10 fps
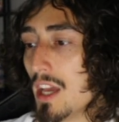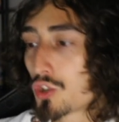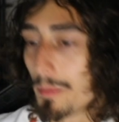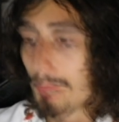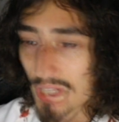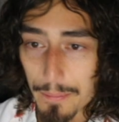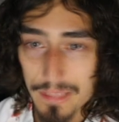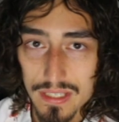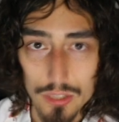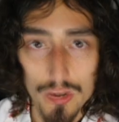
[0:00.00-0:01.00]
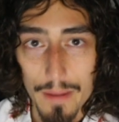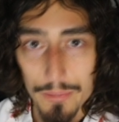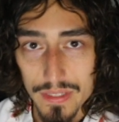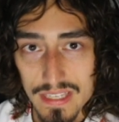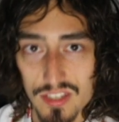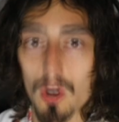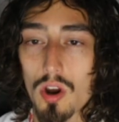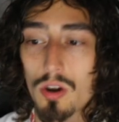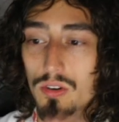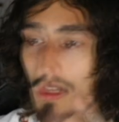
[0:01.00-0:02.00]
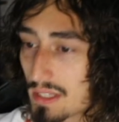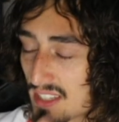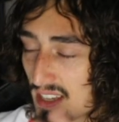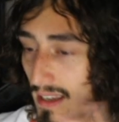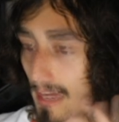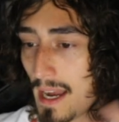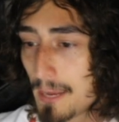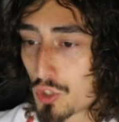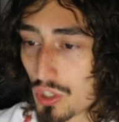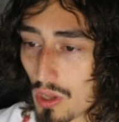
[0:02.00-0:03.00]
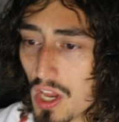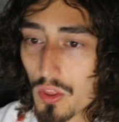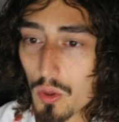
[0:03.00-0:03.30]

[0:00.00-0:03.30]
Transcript: Triple copies of the Droplets as our hard-going second option.